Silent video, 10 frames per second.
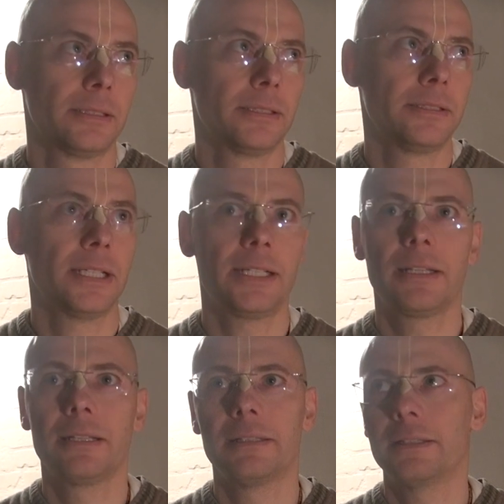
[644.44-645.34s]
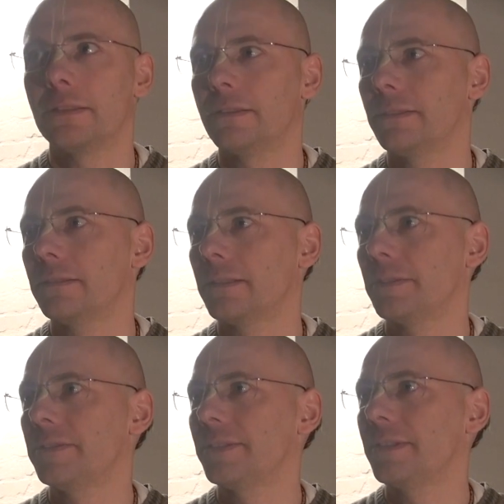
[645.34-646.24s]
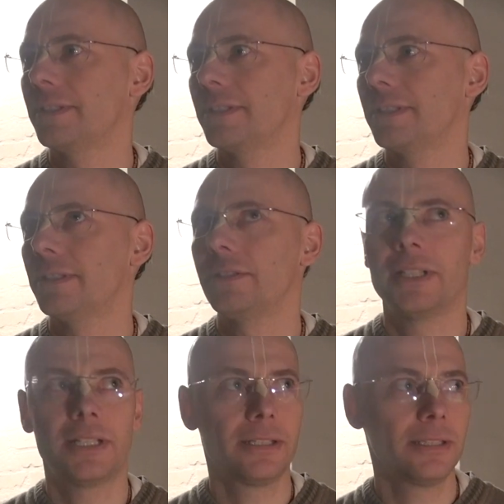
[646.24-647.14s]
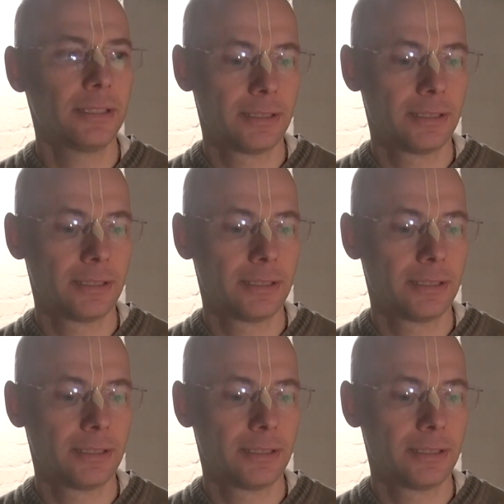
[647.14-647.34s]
Jare, how is it? Jare